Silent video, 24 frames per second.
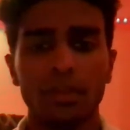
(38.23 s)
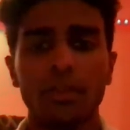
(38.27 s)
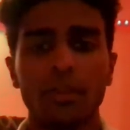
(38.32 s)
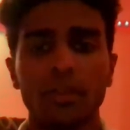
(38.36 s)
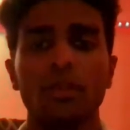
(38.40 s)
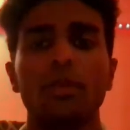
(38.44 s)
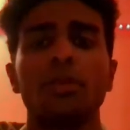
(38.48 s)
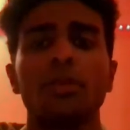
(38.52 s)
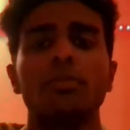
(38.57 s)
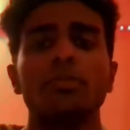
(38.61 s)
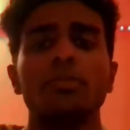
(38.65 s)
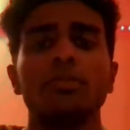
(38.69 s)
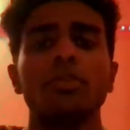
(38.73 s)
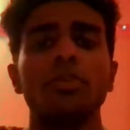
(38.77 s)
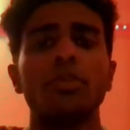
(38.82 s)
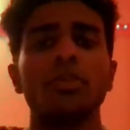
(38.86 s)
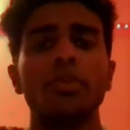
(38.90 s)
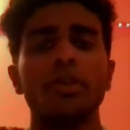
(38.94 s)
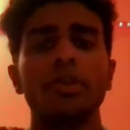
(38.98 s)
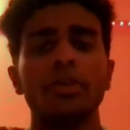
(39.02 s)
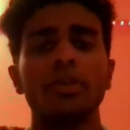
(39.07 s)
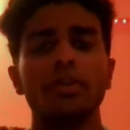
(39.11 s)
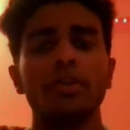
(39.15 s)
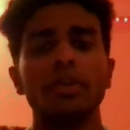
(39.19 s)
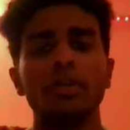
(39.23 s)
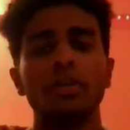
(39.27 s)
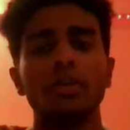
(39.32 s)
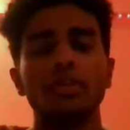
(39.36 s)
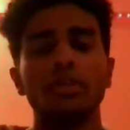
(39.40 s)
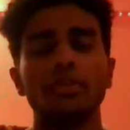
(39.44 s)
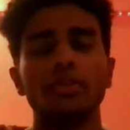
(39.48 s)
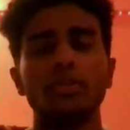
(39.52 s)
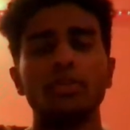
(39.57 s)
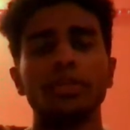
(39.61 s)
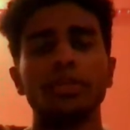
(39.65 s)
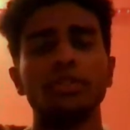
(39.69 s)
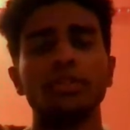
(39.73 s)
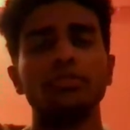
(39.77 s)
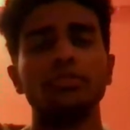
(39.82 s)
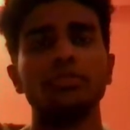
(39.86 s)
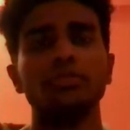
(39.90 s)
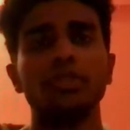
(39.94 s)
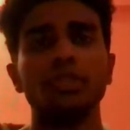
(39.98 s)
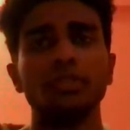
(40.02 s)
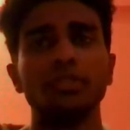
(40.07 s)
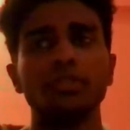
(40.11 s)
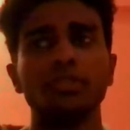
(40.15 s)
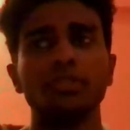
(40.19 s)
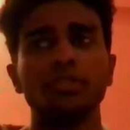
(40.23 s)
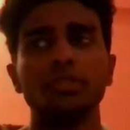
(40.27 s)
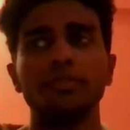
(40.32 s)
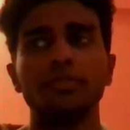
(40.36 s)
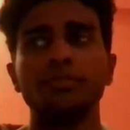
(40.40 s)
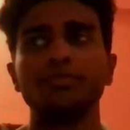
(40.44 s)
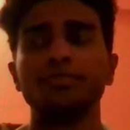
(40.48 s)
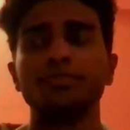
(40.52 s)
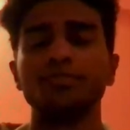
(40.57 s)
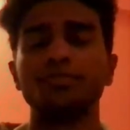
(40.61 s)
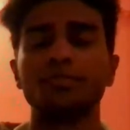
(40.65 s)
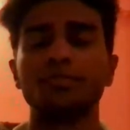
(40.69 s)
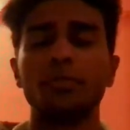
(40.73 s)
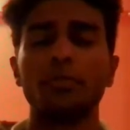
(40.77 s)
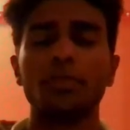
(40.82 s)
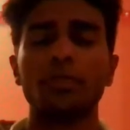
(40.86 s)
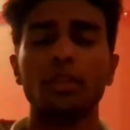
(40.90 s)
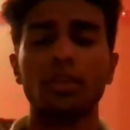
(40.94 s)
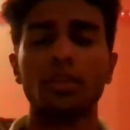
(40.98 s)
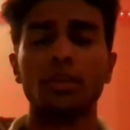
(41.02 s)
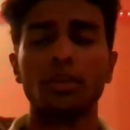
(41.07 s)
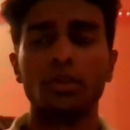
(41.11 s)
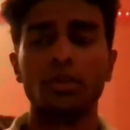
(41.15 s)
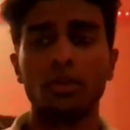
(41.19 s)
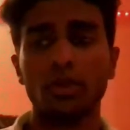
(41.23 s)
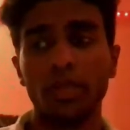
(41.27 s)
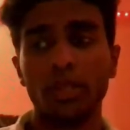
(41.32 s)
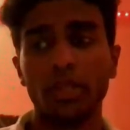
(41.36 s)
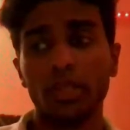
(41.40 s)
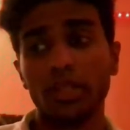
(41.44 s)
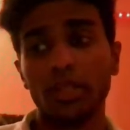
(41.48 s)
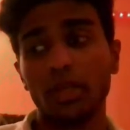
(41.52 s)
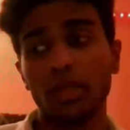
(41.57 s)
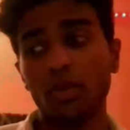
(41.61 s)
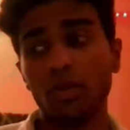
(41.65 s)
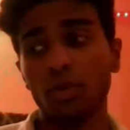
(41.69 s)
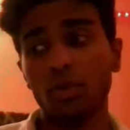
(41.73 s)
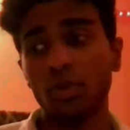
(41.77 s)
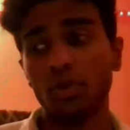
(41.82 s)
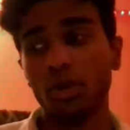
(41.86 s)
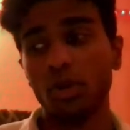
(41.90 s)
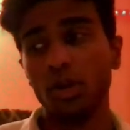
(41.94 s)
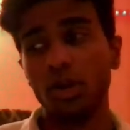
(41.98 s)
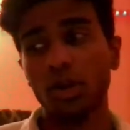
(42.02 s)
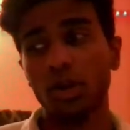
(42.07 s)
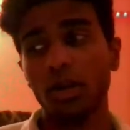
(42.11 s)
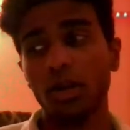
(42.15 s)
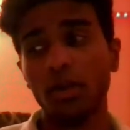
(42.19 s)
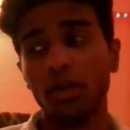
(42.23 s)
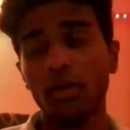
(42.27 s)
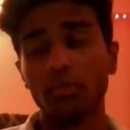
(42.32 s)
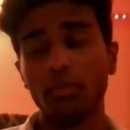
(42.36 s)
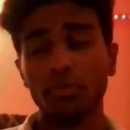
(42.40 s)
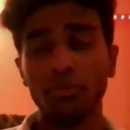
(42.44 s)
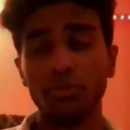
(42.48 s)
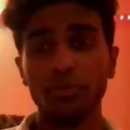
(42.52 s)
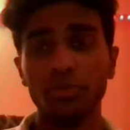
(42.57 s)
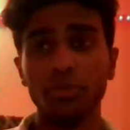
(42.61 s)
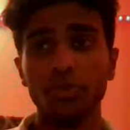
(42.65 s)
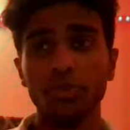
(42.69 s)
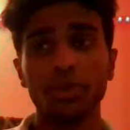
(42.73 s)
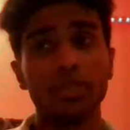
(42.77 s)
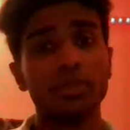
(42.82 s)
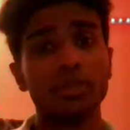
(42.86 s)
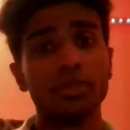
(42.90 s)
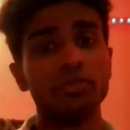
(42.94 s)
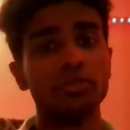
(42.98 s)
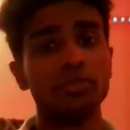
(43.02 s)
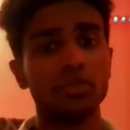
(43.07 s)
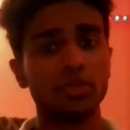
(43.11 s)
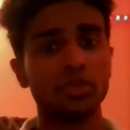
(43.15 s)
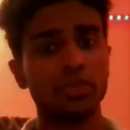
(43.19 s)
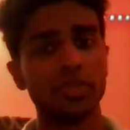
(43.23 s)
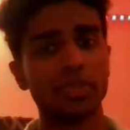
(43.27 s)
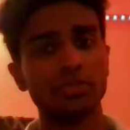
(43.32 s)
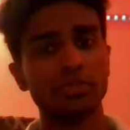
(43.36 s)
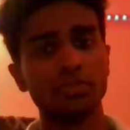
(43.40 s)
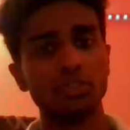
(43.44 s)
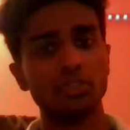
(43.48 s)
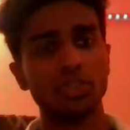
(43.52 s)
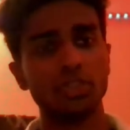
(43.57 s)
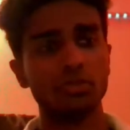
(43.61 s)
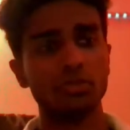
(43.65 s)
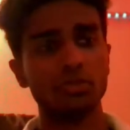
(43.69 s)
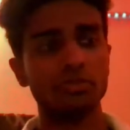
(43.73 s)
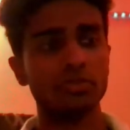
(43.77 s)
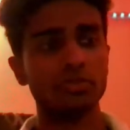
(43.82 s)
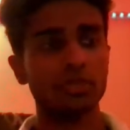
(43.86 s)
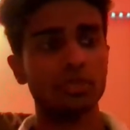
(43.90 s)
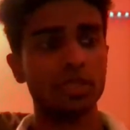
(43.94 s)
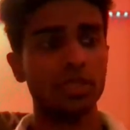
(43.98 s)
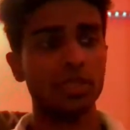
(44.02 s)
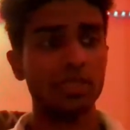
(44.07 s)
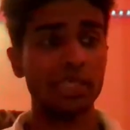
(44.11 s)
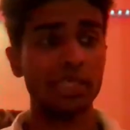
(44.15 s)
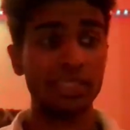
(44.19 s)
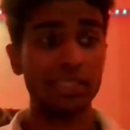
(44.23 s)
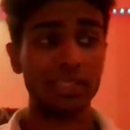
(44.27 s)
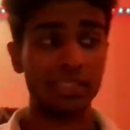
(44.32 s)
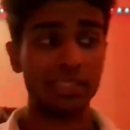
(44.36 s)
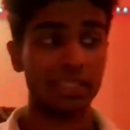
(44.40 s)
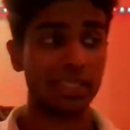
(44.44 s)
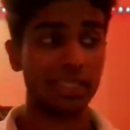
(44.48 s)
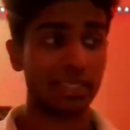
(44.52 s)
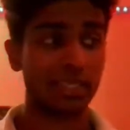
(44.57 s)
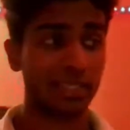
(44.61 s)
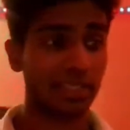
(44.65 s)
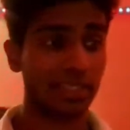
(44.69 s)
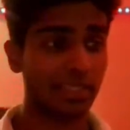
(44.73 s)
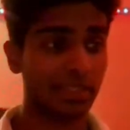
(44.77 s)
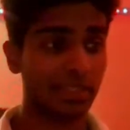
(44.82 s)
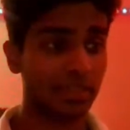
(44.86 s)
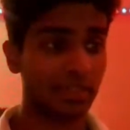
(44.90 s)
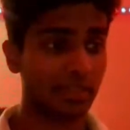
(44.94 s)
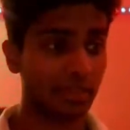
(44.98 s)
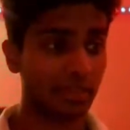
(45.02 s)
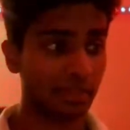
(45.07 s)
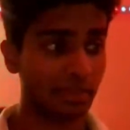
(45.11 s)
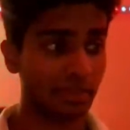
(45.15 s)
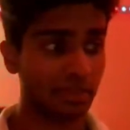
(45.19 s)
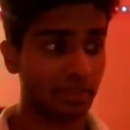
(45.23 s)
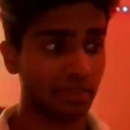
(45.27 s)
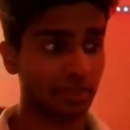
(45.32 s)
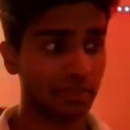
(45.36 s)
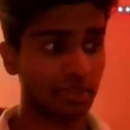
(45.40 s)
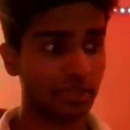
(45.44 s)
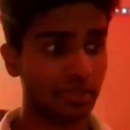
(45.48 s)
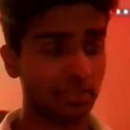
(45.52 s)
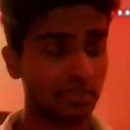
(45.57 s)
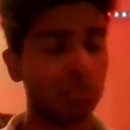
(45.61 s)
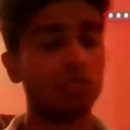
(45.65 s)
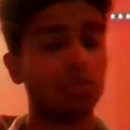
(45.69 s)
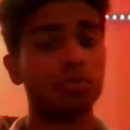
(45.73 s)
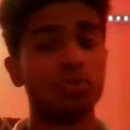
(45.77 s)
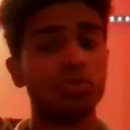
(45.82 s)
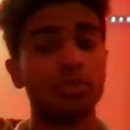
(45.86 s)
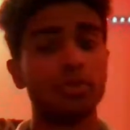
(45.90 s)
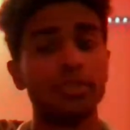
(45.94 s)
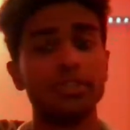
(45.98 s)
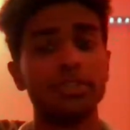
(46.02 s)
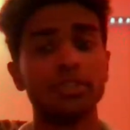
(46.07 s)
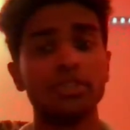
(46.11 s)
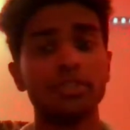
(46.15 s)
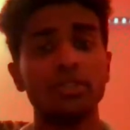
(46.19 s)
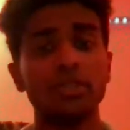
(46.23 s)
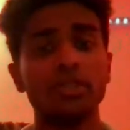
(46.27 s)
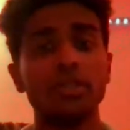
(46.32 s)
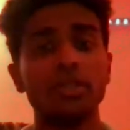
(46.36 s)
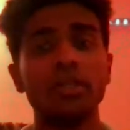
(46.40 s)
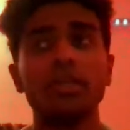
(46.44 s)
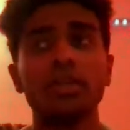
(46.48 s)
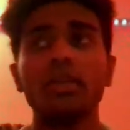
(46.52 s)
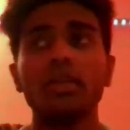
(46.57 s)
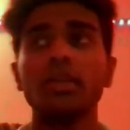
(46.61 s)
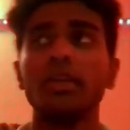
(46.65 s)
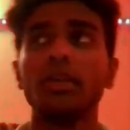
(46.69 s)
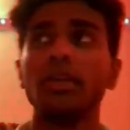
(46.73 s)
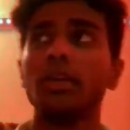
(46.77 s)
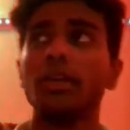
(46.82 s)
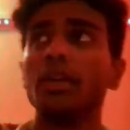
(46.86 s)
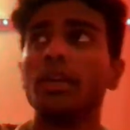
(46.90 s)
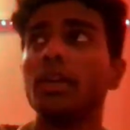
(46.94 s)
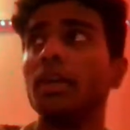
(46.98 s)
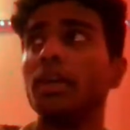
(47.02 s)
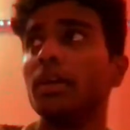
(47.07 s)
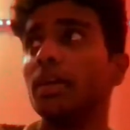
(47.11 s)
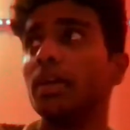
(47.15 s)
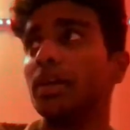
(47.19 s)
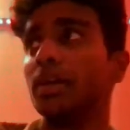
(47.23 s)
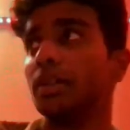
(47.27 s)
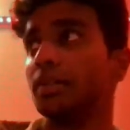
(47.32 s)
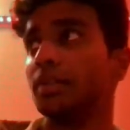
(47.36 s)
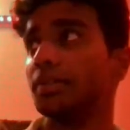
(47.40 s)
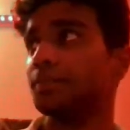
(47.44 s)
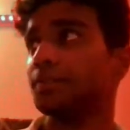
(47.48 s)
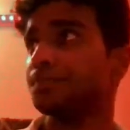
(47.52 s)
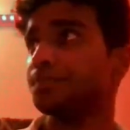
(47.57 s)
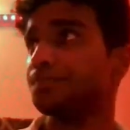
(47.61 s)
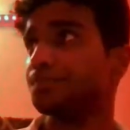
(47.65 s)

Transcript: Now I'm going 100x fast. Right now I'm doing a full-time job in Canadian Tire. It's a corporation and